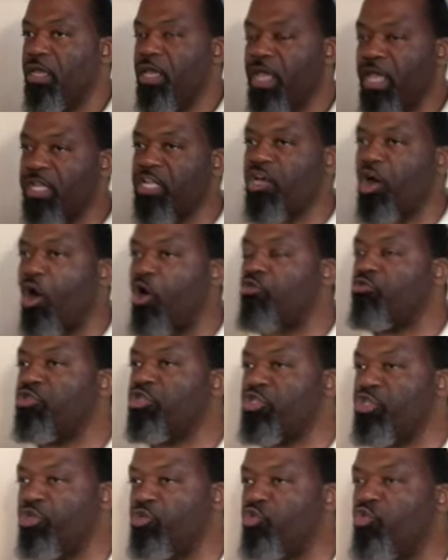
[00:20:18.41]
It
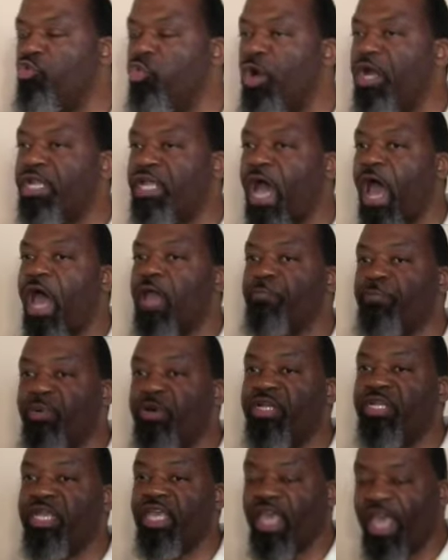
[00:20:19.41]
goes to what God
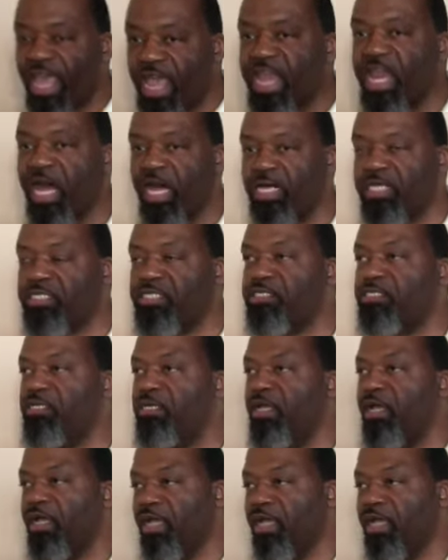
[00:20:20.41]
put in us,